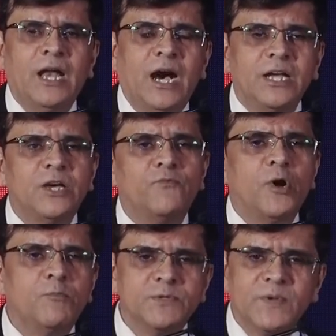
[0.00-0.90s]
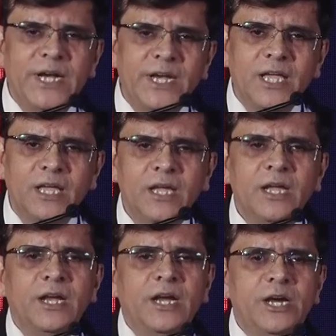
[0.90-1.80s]
other forms of lending,
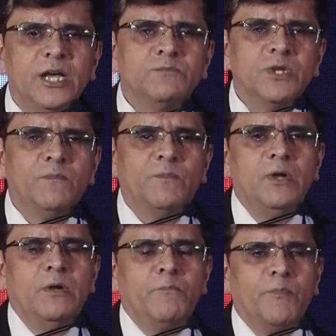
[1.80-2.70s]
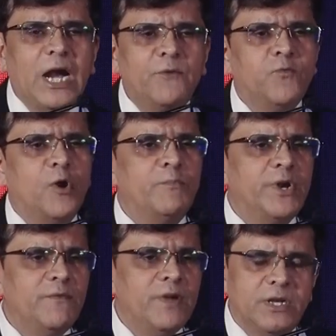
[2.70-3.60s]
in terms of
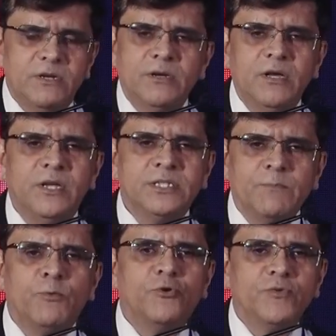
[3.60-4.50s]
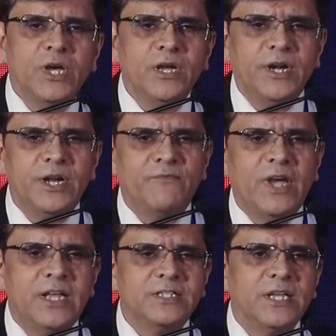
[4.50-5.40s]
platform-driven support to the credit
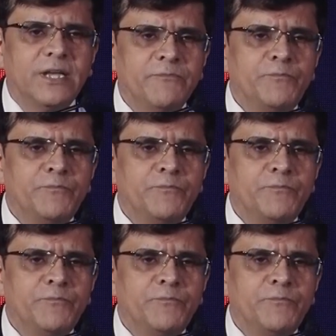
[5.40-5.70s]
financing.